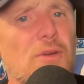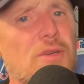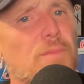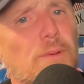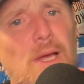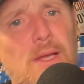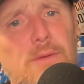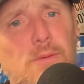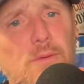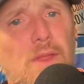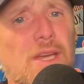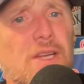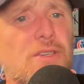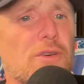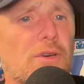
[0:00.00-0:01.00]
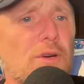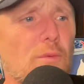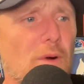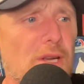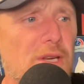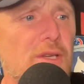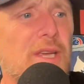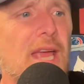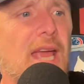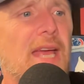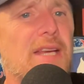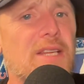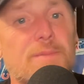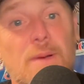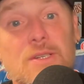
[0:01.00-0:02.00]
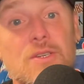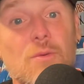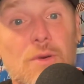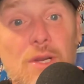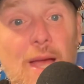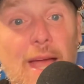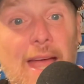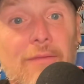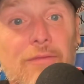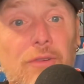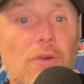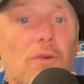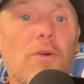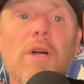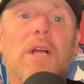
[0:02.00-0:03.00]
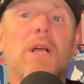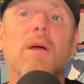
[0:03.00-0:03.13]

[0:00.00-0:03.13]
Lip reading: You play through the injury when you can, especially when you have to.